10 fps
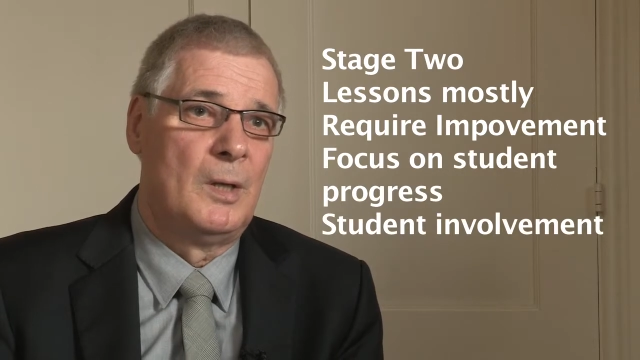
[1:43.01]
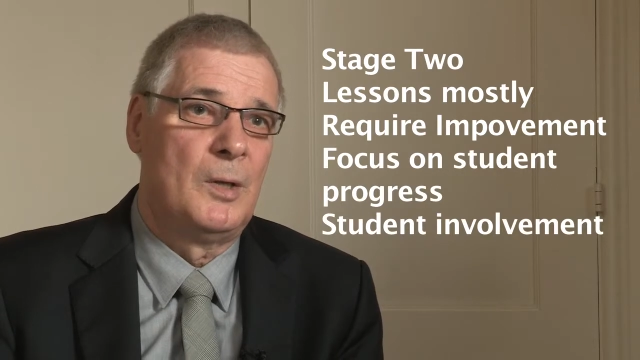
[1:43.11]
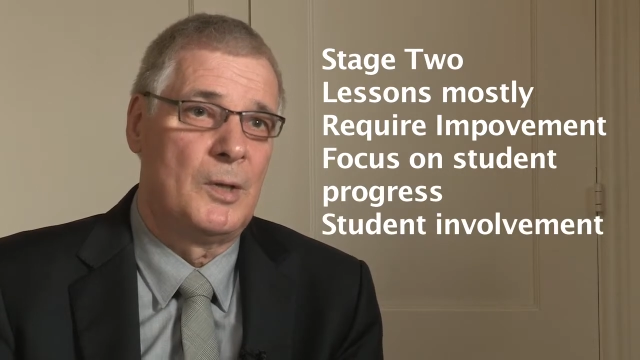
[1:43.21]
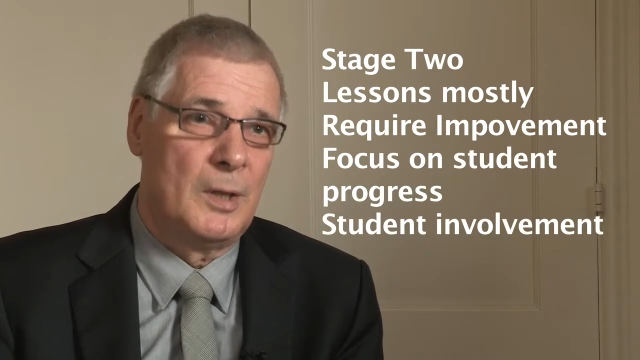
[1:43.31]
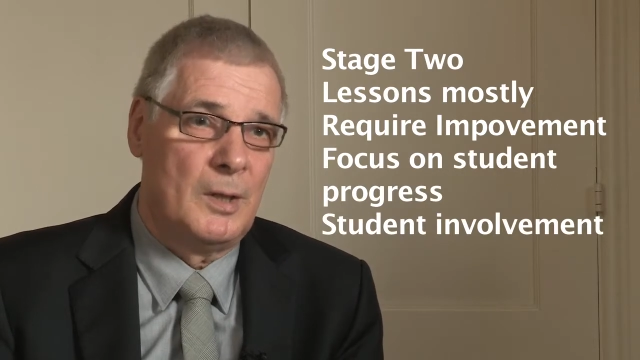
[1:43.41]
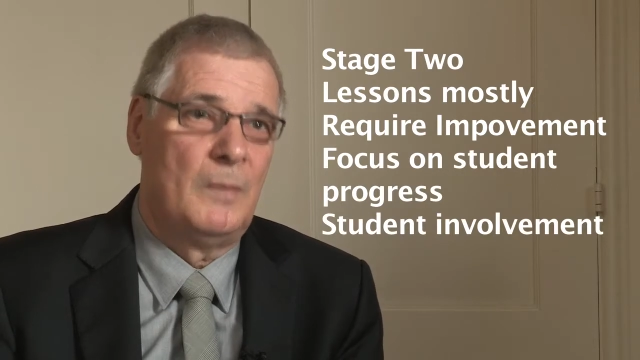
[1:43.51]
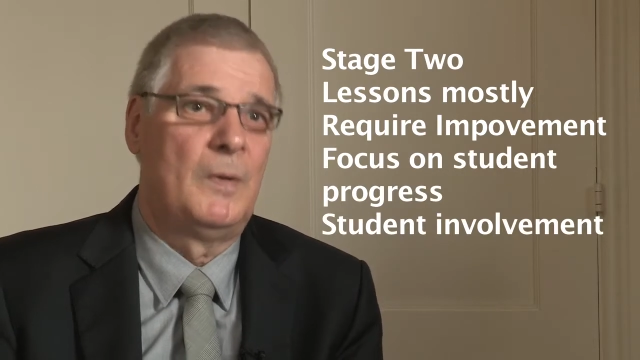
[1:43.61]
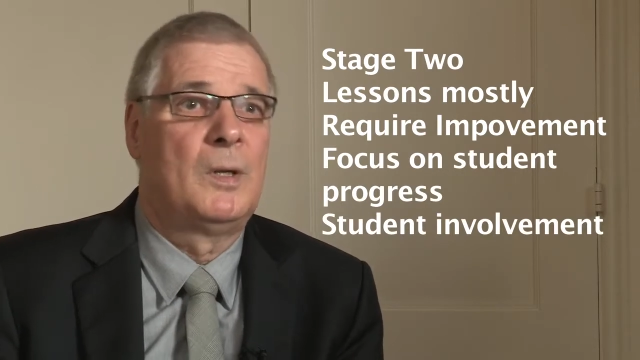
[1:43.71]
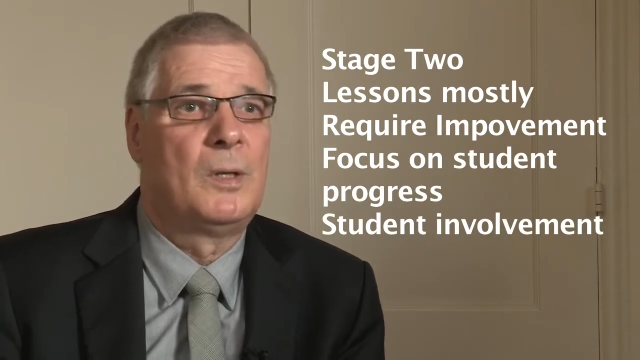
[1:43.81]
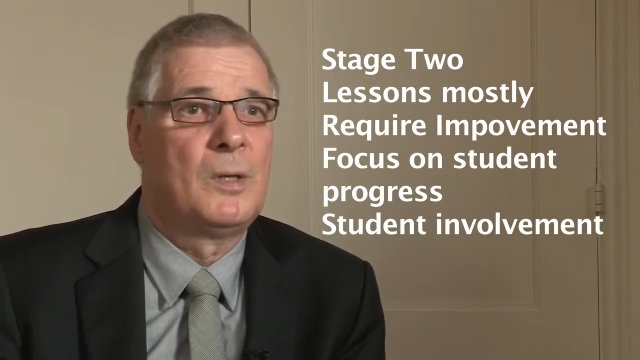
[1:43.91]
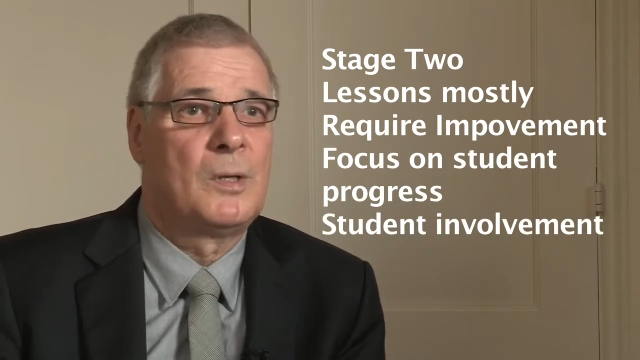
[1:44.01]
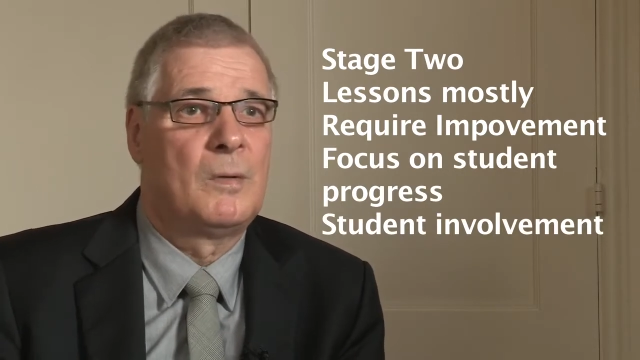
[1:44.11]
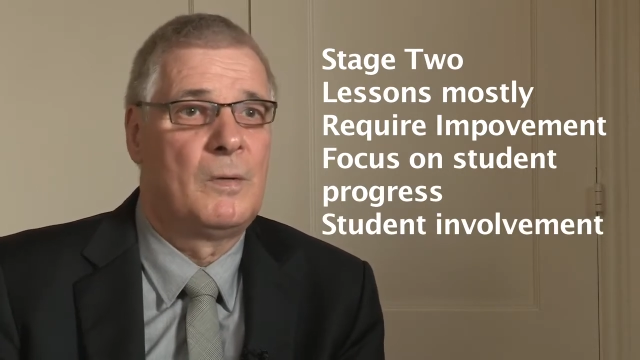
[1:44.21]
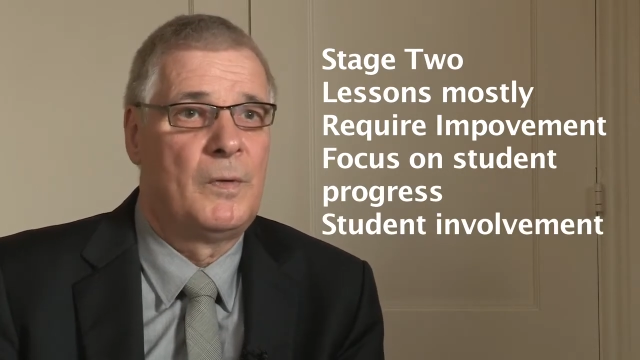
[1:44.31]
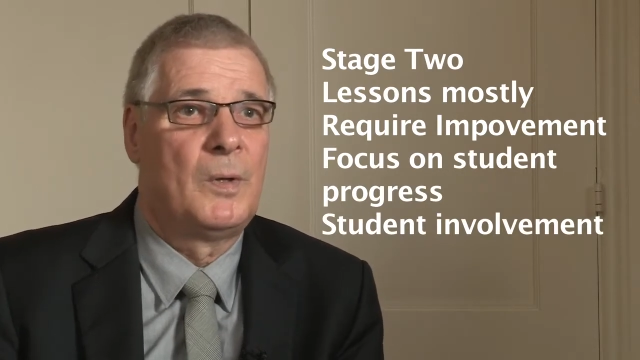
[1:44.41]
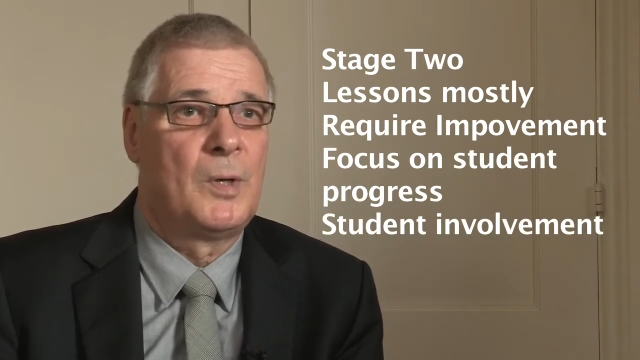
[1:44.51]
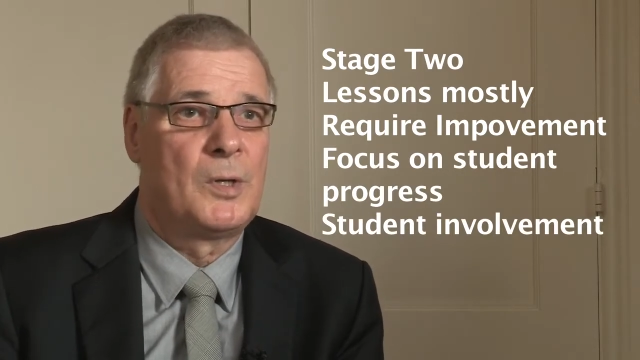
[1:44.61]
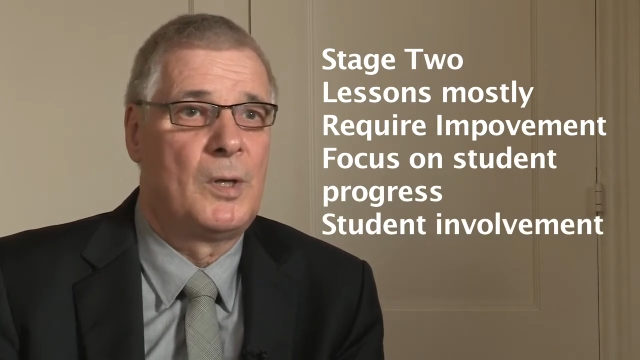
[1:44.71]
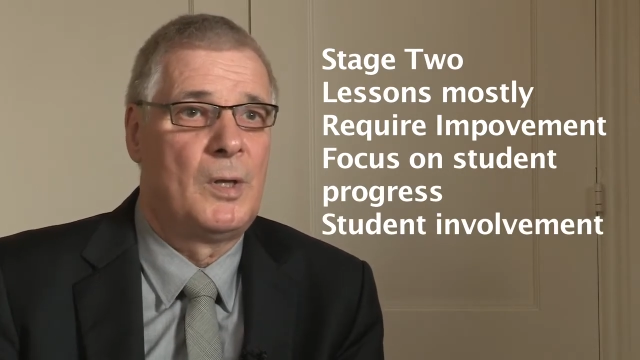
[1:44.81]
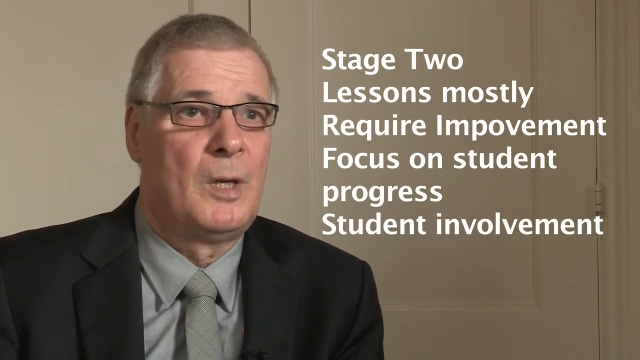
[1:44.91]
the significance of the
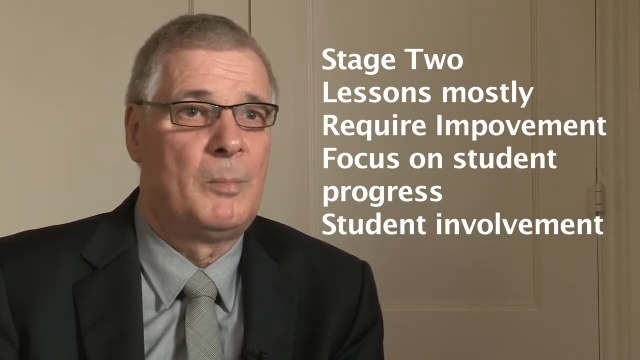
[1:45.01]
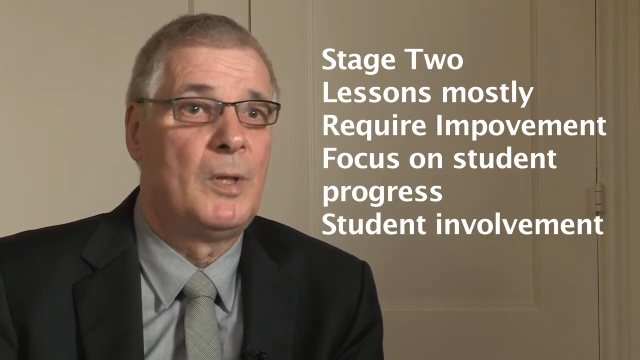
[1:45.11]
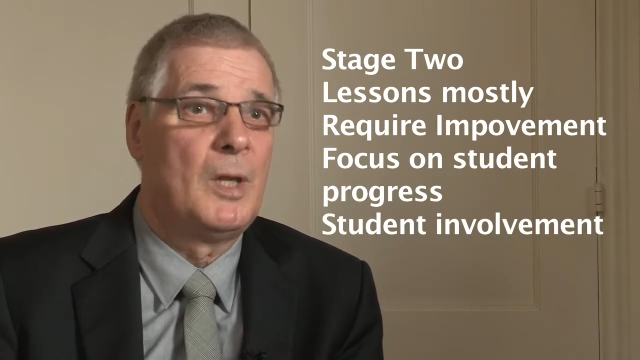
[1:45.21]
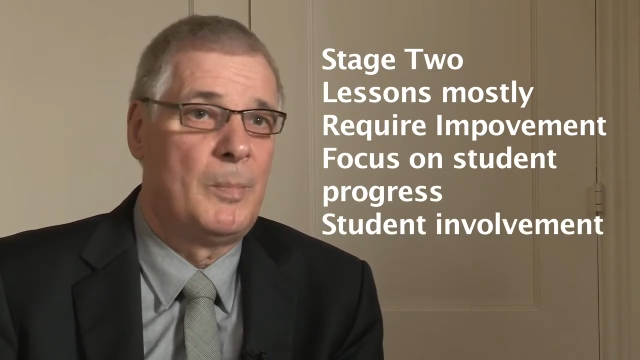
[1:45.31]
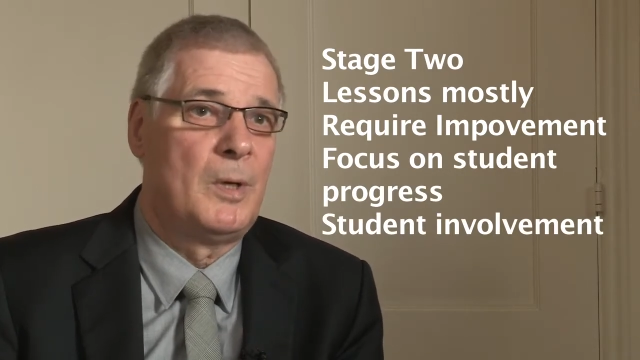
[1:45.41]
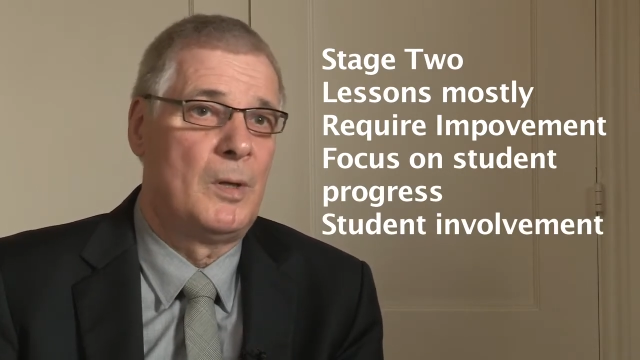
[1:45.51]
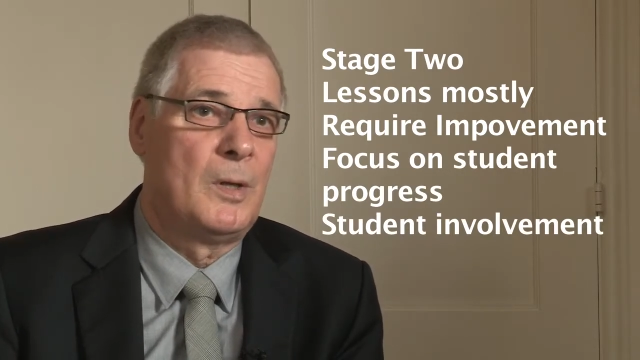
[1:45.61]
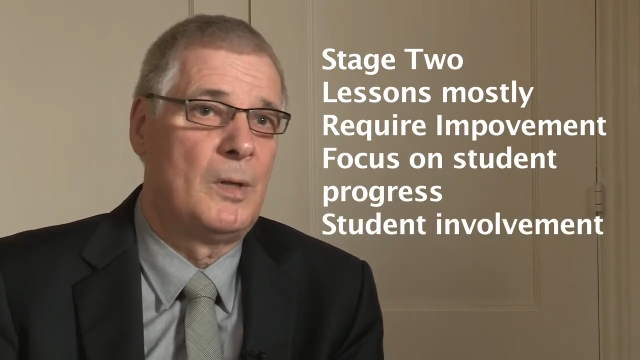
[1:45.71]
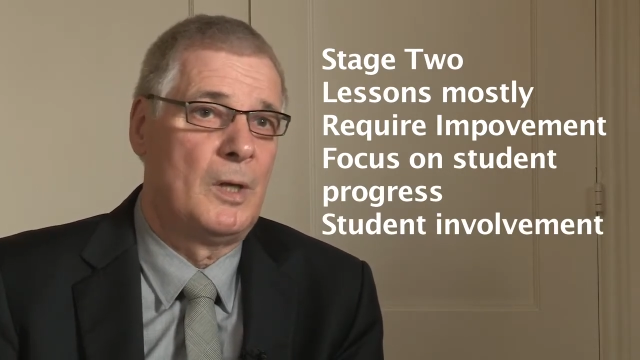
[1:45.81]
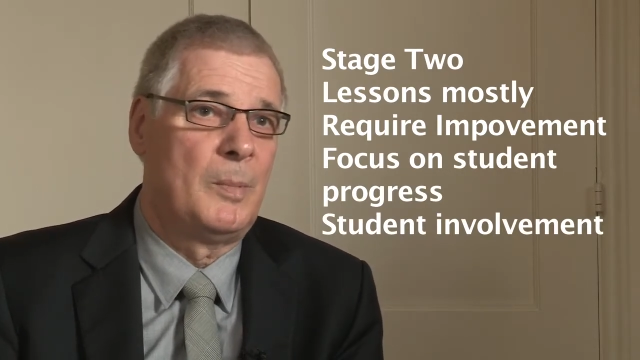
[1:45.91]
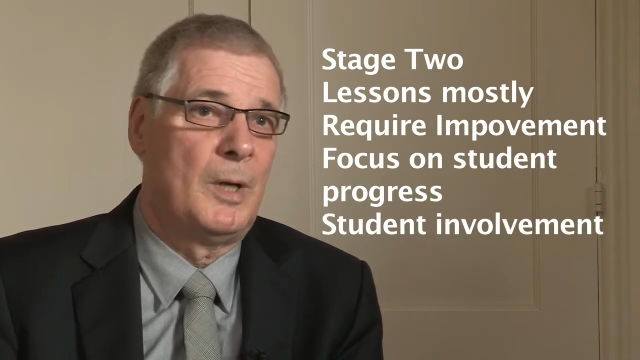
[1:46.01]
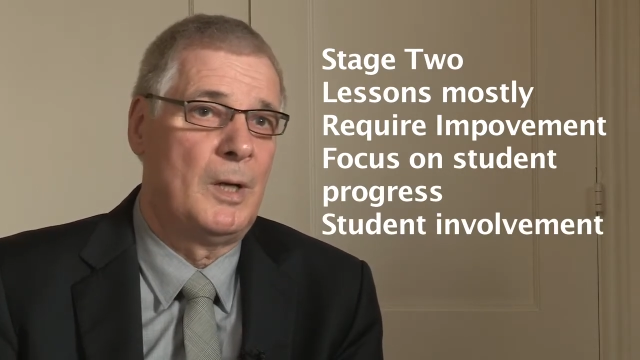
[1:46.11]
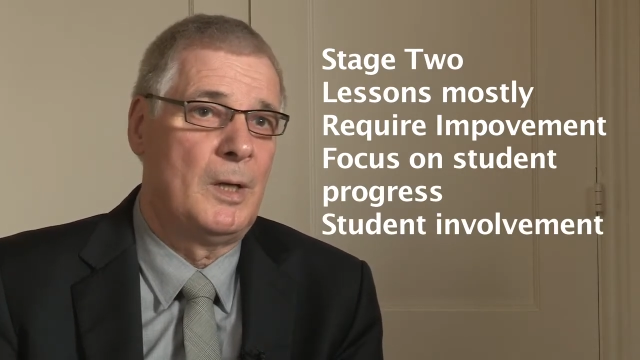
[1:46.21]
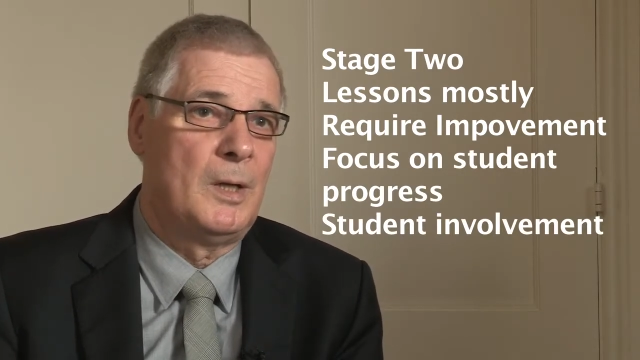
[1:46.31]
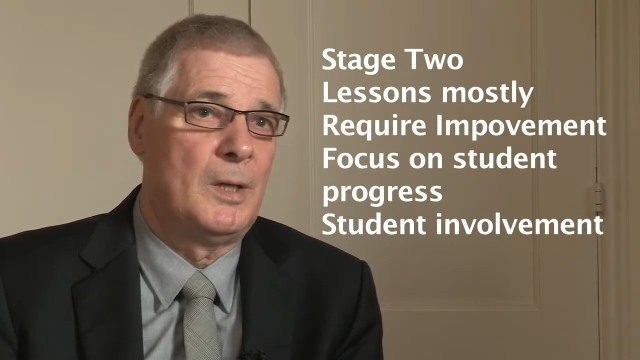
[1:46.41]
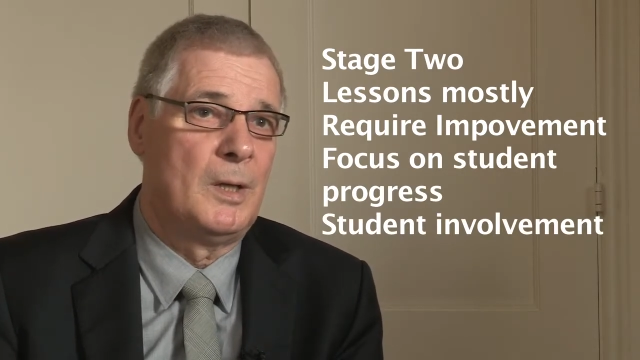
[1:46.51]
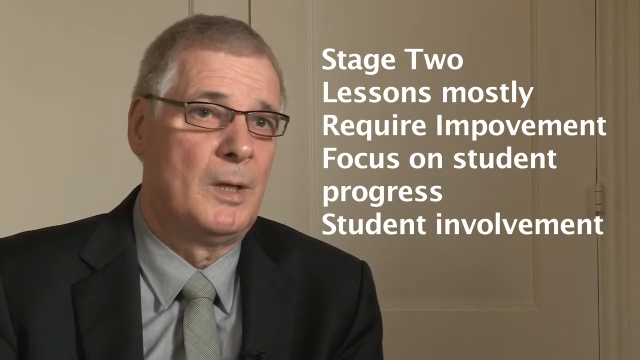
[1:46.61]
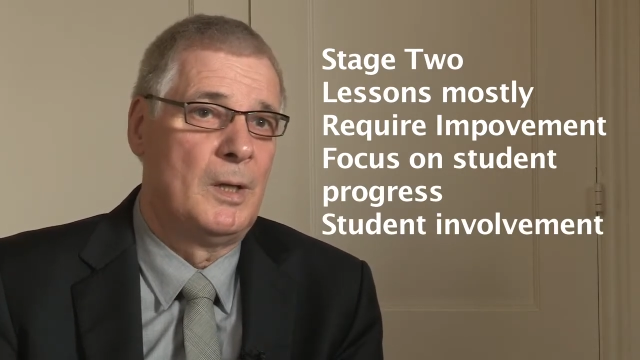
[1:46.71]
focus on them and their part that they play in it.